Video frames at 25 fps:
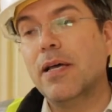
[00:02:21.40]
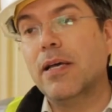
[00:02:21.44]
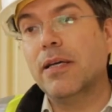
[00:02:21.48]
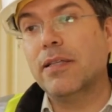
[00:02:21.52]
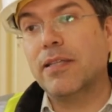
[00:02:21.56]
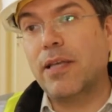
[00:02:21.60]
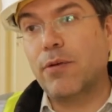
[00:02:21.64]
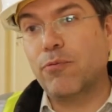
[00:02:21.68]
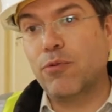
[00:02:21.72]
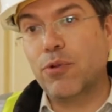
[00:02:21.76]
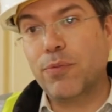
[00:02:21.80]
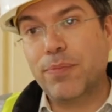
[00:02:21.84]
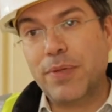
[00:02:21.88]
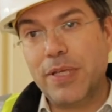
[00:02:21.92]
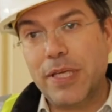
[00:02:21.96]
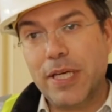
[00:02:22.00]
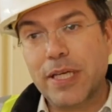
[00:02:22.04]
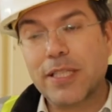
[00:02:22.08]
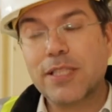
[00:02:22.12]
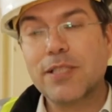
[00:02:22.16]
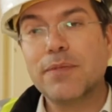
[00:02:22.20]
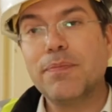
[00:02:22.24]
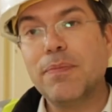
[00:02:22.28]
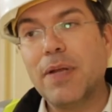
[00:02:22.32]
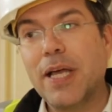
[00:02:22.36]
They will be
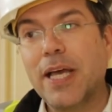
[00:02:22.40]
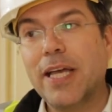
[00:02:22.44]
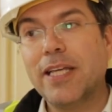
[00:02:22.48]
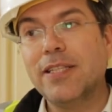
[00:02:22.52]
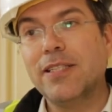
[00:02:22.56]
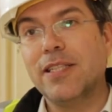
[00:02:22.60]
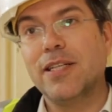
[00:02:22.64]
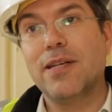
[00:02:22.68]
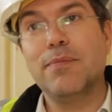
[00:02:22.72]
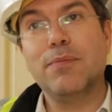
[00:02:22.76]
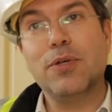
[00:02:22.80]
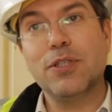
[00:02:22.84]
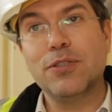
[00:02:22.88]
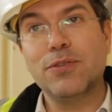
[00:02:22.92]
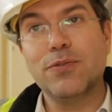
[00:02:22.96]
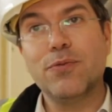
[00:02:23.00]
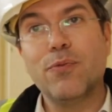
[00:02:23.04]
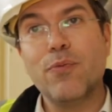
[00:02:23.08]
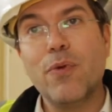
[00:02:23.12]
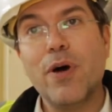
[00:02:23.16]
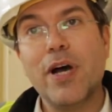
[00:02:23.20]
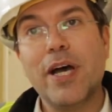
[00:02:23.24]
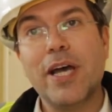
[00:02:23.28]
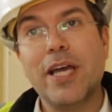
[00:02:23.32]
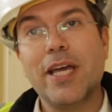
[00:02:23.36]
explained in a modern
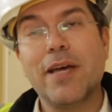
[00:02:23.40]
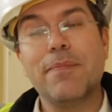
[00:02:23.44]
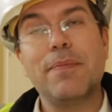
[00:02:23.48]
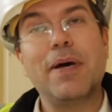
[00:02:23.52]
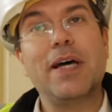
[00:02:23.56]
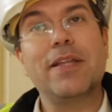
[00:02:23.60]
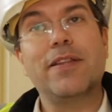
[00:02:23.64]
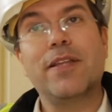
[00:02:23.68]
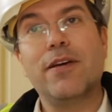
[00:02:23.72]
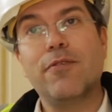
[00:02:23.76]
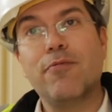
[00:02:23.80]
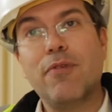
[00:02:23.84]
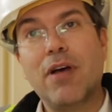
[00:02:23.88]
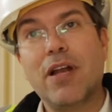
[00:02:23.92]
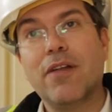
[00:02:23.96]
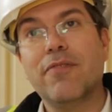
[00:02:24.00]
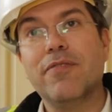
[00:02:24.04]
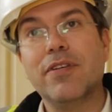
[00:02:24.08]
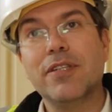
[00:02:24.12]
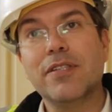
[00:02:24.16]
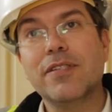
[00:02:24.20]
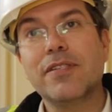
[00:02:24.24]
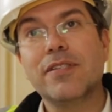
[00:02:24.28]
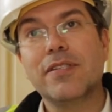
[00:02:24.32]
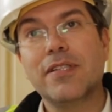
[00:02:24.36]
way about their
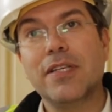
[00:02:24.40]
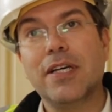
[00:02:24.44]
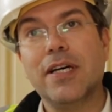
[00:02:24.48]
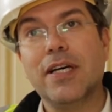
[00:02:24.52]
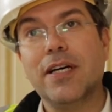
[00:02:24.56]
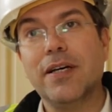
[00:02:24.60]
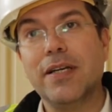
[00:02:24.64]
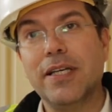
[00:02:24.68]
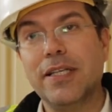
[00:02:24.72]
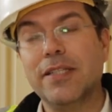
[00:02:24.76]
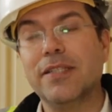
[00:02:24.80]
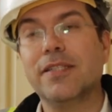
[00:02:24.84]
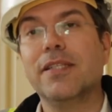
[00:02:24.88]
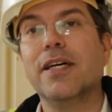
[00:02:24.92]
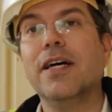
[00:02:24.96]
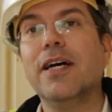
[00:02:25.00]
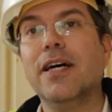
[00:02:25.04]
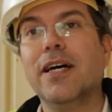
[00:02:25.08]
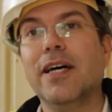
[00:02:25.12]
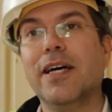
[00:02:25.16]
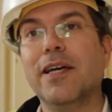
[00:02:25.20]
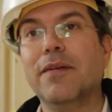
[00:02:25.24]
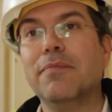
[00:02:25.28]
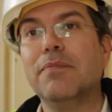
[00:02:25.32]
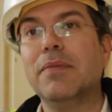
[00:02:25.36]
relevance in
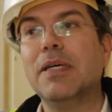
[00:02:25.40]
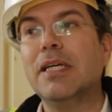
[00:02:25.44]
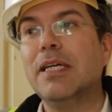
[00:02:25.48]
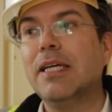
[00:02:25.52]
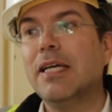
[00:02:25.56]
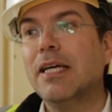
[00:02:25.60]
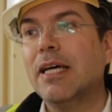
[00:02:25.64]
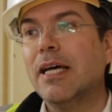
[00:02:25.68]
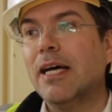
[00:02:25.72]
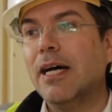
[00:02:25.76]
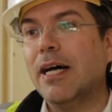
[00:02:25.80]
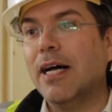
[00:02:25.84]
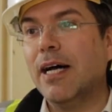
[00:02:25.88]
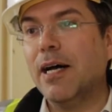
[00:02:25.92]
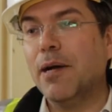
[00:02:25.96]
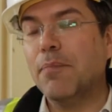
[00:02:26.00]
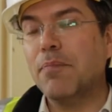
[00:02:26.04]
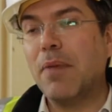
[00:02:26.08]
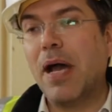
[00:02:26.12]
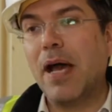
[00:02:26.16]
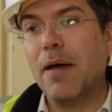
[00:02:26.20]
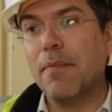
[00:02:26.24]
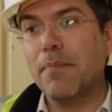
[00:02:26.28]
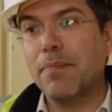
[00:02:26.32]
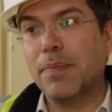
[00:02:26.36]
time,
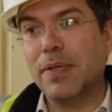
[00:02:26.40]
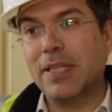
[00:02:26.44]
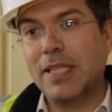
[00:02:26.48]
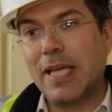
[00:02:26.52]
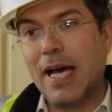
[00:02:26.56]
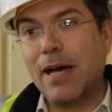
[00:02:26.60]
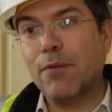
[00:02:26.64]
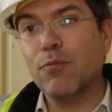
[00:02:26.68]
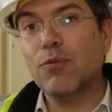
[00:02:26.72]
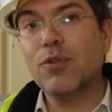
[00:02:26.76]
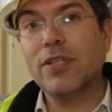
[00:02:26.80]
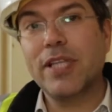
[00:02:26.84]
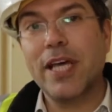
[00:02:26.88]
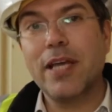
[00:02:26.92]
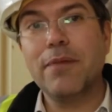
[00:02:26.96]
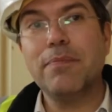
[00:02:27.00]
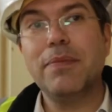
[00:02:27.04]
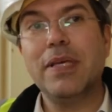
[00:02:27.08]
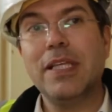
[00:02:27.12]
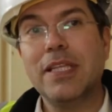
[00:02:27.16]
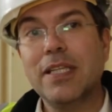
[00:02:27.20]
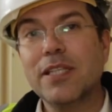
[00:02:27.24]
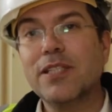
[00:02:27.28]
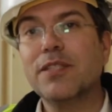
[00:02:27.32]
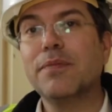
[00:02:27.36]
but that will then
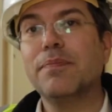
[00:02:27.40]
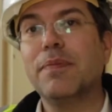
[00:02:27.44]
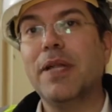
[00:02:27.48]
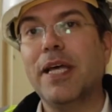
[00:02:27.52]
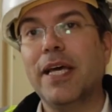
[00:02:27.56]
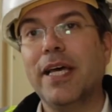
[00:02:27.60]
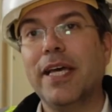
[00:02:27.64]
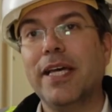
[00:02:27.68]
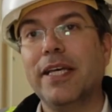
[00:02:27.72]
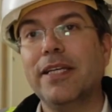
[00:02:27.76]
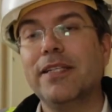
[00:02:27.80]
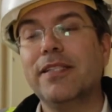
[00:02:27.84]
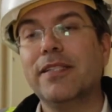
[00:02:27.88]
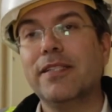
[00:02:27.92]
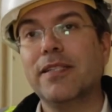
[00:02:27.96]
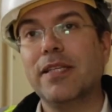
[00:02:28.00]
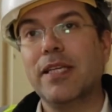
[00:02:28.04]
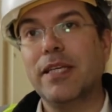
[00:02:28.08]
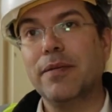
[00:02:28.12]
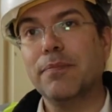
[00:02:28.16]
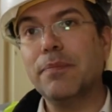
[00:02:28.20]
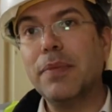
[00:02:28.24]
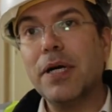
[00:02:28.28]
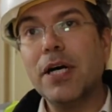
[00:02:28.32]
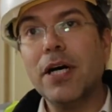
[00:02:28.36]
be displayed
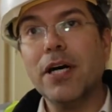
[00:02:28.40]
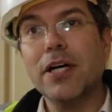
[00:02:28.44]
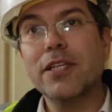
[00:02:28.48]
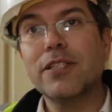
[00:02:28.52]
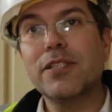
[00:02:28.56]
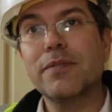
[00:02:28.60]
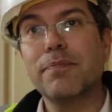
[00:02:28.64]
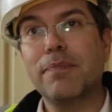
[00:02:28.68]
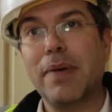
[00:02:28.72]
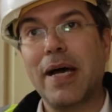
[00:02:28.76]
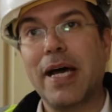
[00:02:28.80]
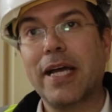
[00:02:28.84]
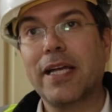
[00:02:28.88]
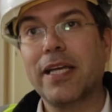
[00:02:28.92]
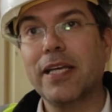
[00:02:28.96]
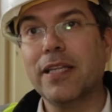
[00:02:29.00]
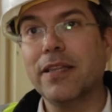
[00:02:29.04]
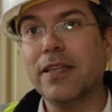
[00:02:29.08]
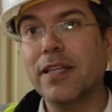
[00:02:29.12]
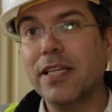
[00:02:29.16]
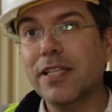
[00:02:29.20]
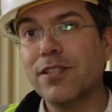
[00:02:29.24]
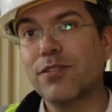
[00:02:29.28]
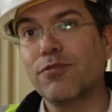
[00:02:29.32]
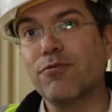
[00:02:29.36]
in part back
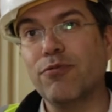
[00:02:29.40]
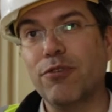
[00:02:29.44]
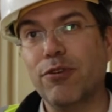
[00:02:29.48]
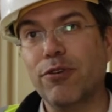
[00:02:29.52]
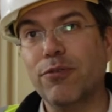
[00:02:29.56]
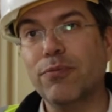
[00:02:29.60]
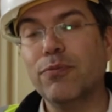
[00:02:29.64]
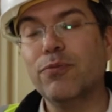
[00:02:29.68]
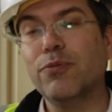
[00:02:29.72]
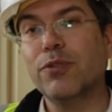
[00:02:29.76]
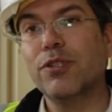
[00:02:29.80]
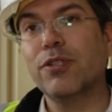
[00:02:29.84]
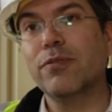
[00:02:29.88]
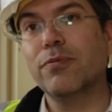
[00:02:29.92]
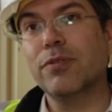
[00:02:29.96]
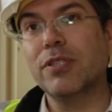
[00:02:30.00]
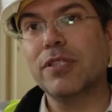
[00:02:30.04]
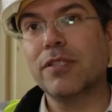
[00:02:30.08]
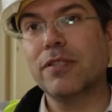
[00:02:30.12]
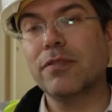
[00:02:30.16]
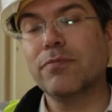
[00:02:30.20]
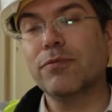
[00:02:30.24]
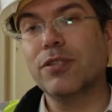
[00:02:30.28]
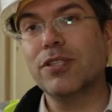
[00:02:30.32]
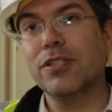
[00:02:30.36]
in this room, which
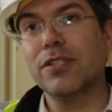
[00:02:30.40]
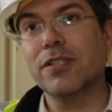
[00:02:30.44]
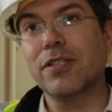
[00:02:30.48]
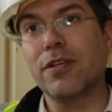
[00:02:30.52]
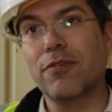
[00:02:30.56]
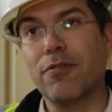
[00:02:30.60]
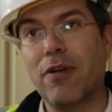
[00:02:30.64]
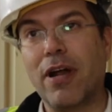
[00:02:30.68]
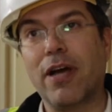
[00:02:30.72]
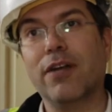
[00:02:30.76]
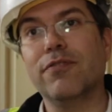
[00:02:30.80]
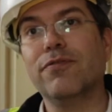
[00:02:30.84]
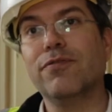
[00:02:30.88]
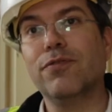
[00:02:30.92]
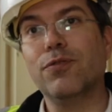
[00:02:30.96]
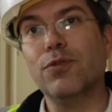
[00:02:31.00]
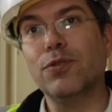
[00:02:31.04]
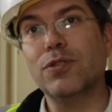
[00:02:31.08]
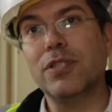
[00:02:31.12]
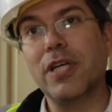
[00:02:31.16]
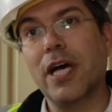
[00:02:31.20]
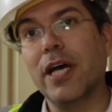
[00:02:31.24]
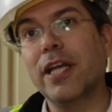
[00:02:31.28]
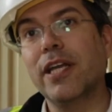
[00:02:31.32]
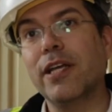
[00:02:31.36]
is the ground floor
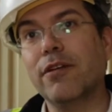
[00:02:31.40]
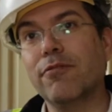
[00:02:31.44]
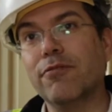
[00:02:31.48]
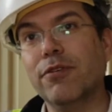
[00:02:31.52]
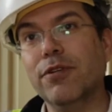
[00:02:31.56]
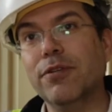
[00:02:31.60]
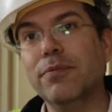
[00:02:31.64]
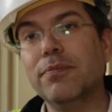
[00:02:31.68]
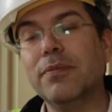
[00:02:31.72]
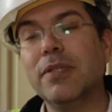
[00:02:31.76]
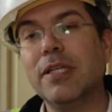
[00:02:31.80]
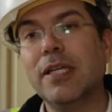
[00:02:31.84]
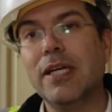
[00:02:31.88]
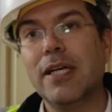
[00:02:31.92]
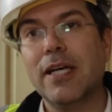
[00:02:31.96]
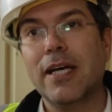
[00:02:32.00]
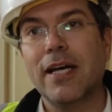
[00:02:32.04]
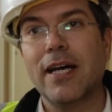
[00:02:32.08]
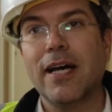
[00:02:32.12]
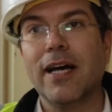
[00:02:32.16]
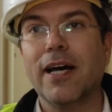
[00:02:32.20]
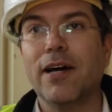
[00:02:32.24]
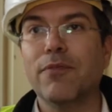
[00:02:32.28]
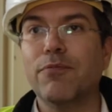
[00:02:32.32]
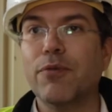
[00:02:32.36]
dining room,
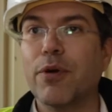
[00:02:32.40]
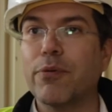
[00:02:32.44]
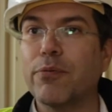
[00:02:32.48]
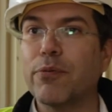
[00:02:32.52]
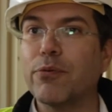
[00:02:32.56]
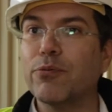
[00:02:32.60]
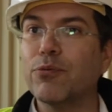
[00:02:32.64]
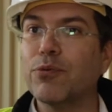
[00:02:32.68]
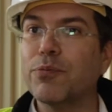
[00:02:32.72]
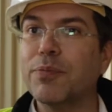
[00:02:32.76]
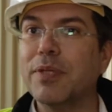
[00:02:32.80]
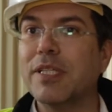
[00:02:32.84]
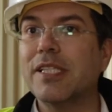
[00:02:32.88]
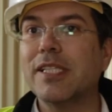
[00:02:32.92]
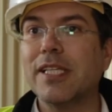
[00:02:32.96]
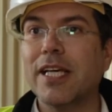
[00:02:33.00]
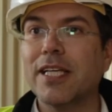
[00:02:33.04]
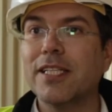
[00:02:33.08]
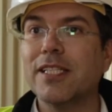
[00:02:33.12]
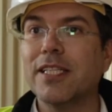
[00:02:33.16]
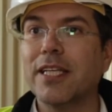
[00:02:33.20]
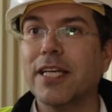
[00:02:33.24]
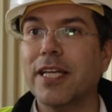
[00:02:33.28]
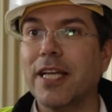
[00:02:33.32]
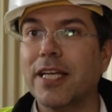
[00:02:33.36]
where we will be
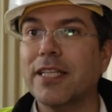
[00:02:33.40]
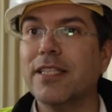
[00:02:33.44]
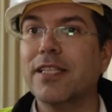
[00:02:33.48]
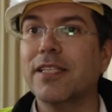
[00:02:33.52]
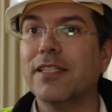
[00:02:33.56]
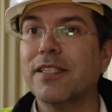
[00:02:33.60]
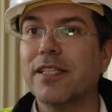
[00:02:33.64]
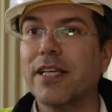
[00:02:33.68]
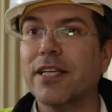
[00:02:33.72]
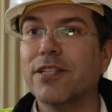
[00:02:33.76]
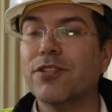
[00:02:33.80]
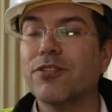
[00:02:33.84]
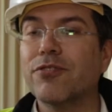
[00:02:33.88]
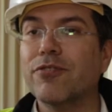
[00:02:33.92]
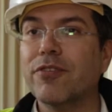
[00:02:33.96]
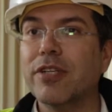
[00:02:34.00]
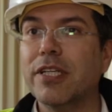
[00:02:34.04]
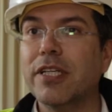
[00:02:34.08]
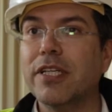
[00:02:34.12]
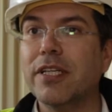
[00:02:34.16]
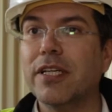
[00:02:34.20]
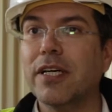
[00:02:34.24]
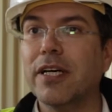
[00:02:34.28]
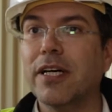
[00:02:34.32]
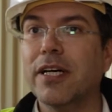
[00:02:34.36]
setting an 18th
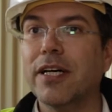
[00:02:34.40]
century